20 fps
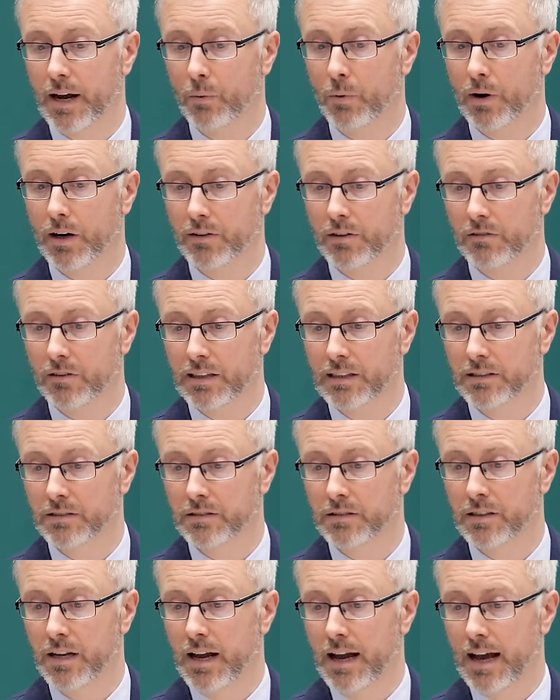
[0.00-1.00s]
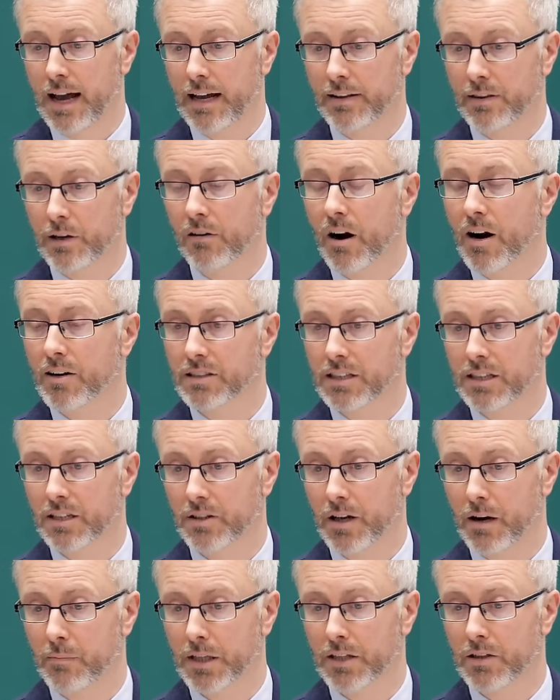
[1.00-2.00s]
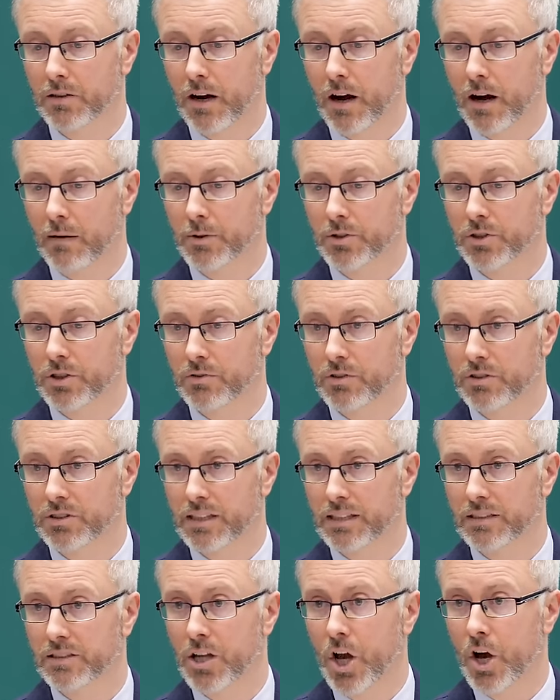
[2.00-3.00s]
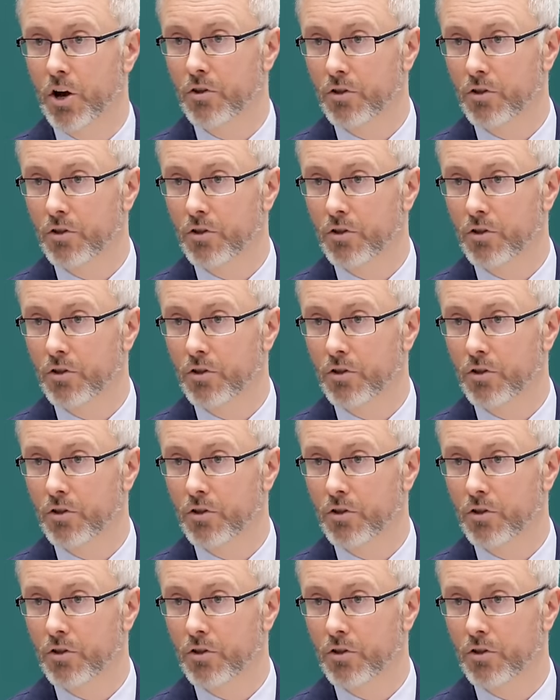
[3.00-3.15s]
where there is there aren't economic opportunities.